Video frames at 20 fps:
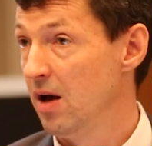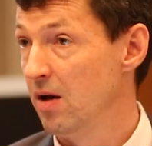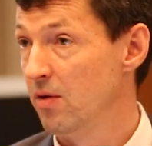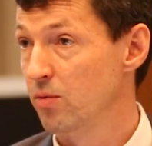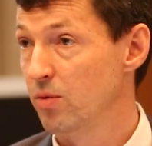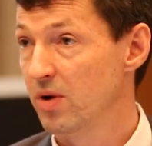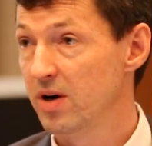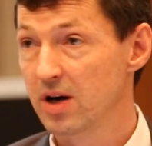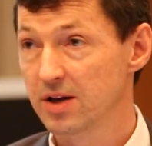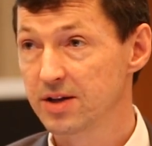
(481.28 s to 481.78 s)

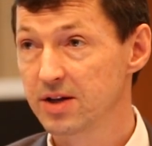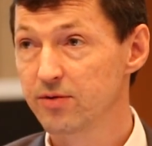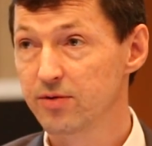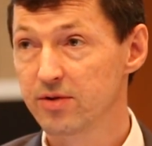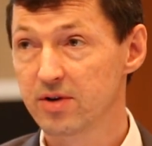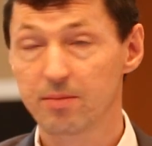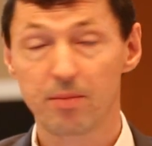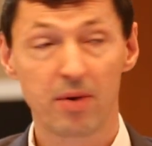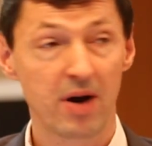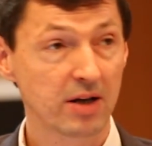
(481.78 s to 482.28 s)
There are
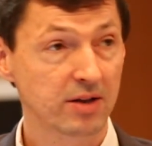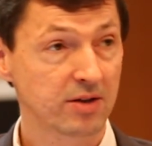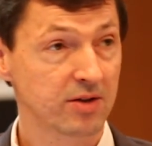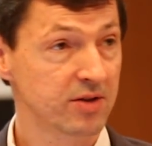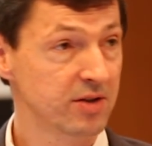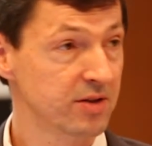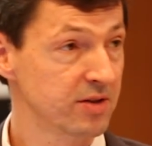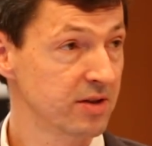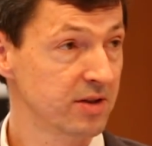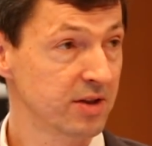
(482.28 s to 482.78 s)
different
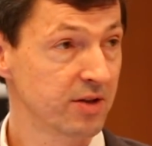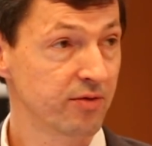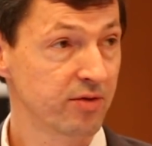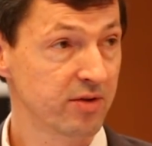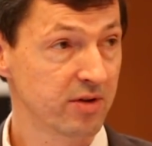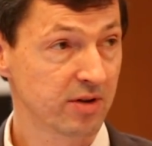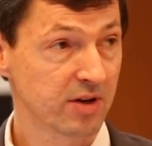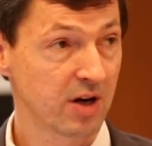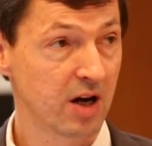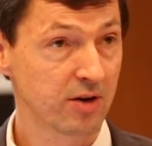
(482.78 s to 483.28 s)
practices in
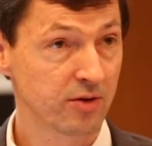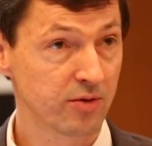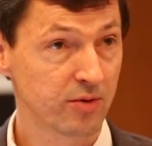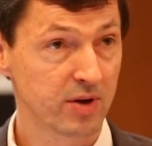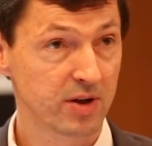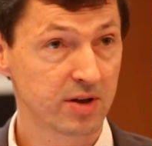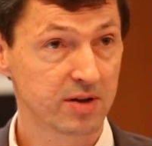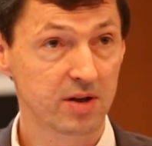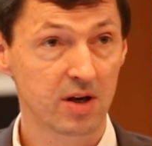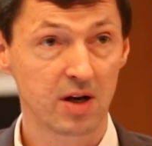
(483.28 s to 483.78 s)
different
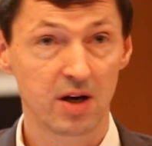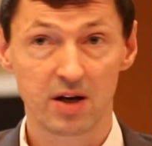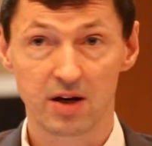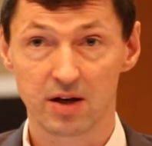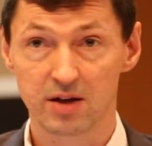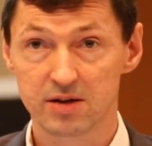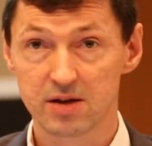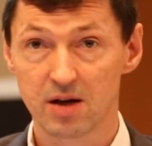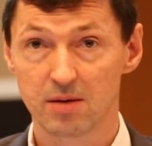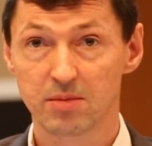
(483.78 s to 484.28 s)
countries.
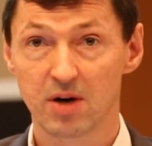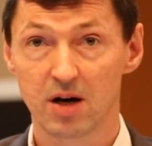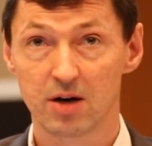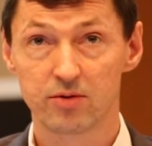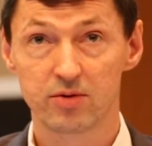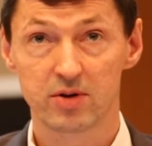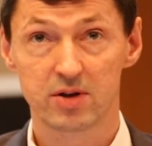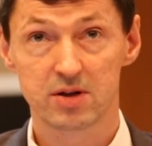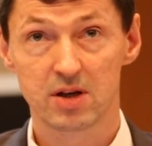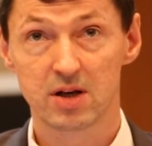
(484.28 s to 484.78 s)
In some
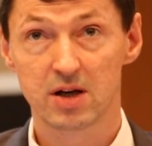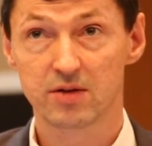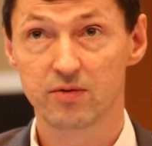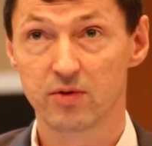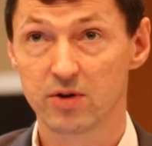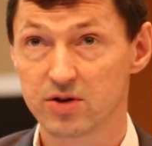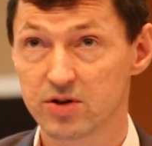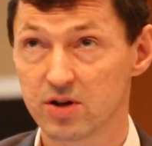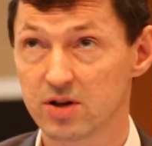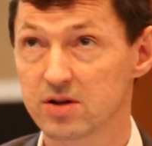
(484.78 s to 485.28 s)
countries,
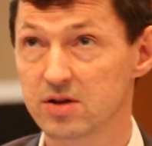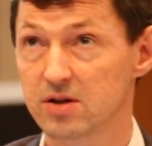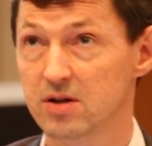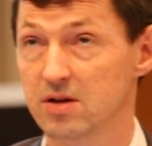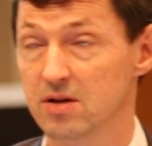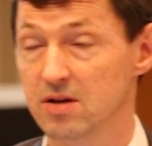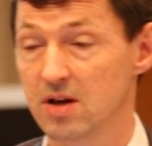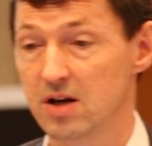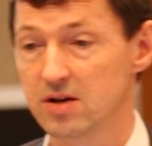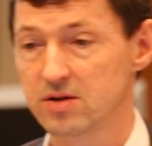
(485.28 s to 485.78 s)
like we
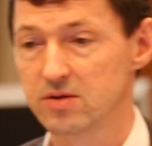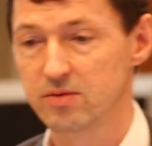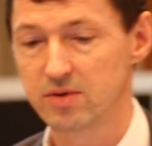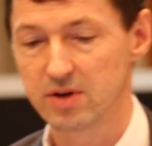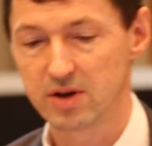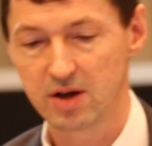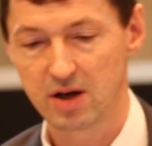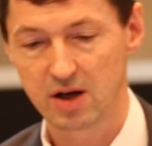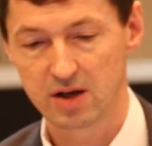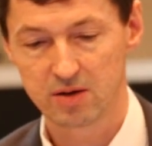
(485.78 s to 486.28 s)
just last
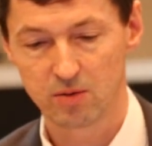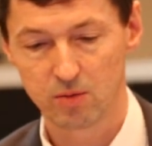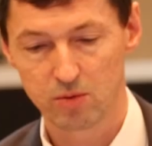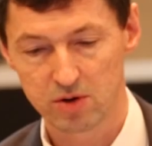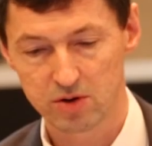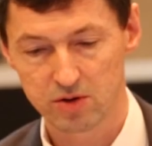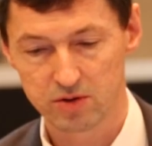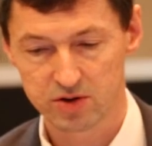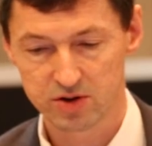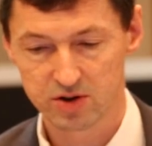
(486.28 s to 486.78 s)
week had
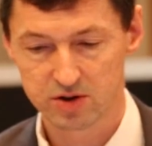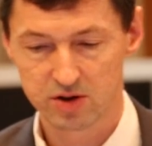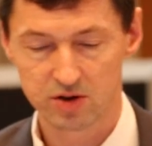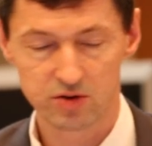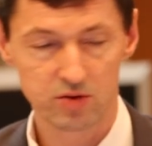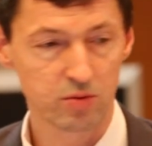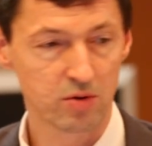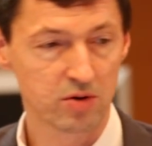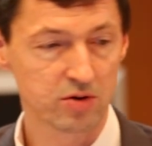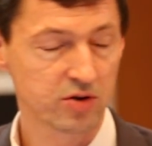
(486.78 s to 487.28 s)

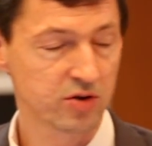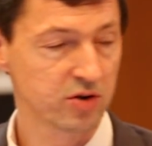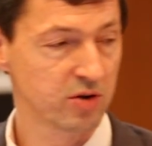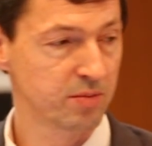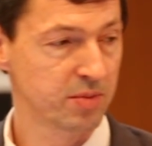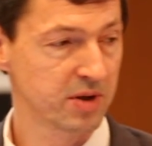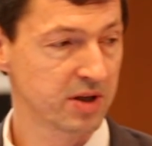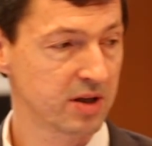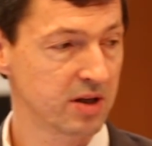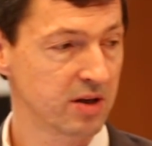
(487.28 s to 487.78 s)
such
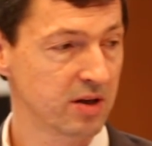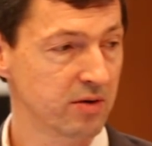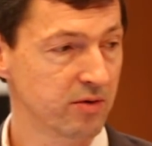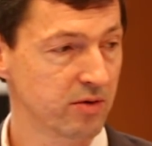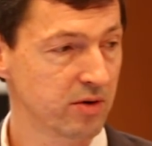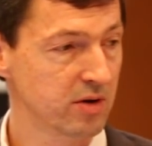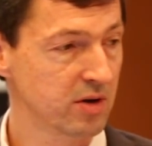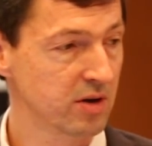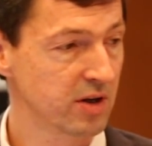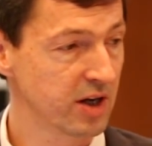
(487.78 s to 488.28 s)
workshop in
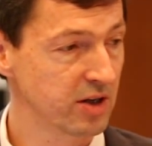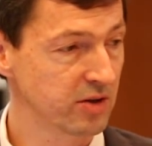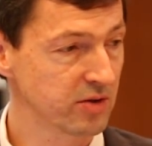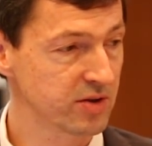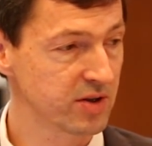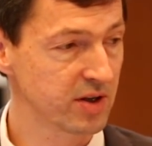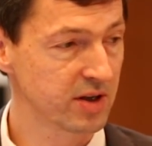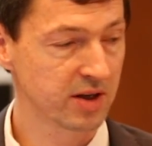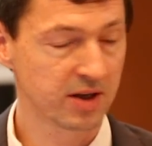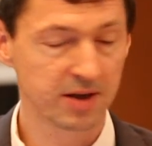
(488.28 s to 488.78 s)

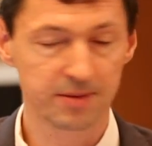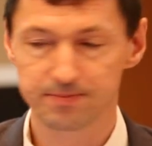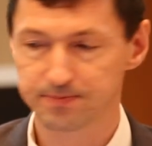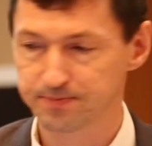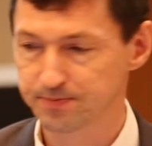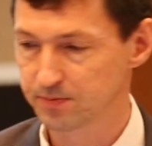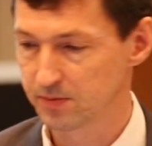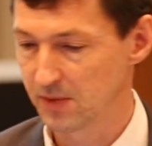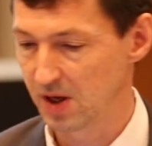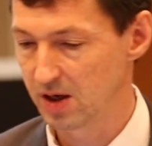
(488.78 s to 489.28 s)
Helsinki.
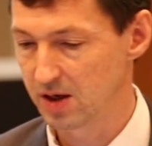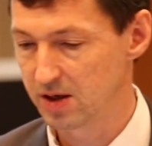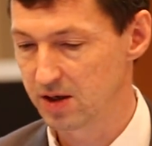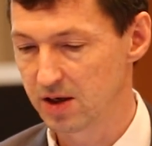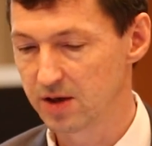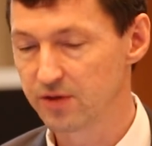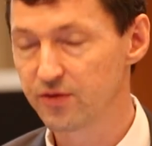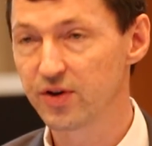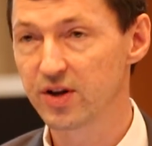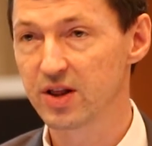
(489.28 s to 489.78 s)

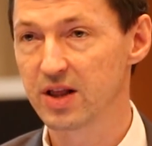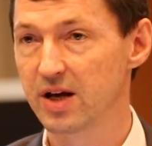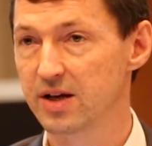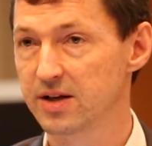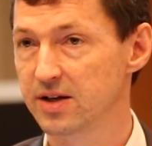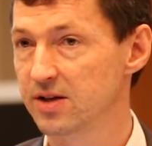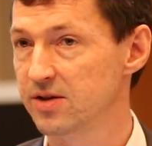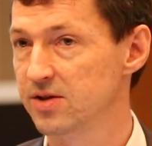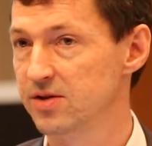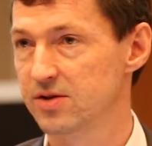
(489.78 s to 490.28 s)
In
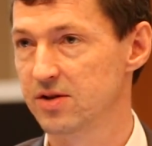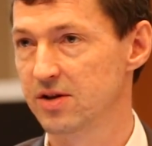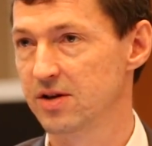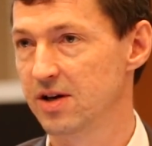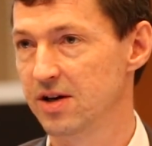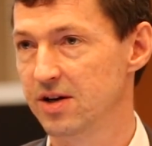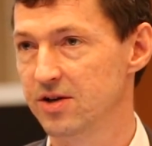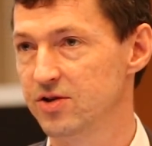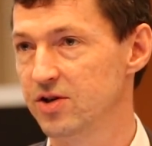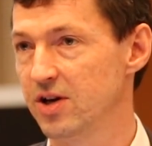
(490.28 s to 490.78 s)
Finland, it's
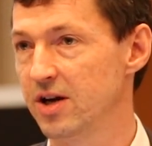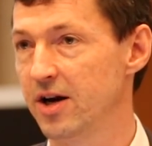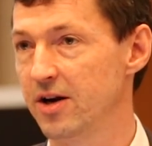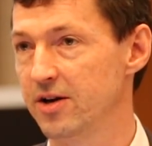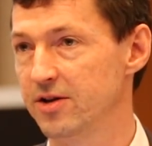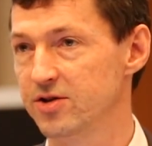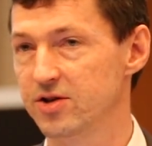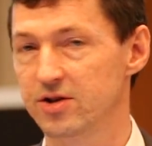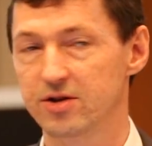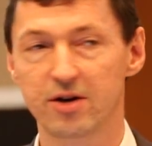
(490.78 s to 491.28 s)
a
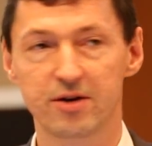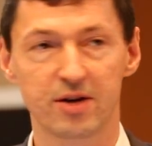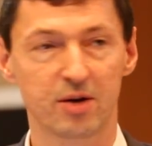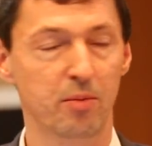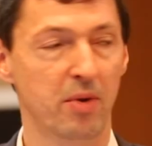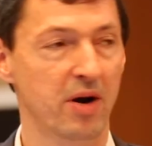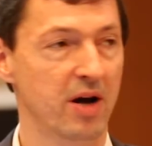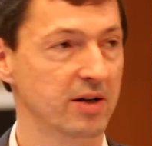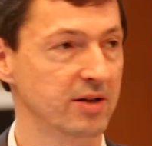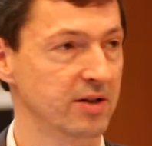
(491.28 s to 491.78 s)

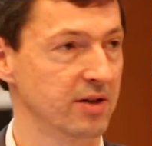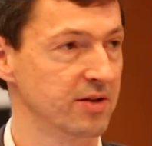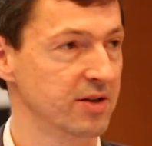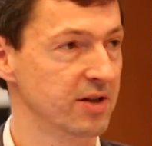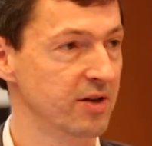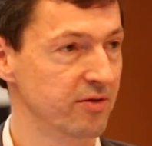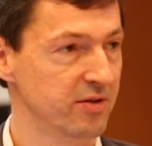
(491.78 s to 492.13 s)
generic practice.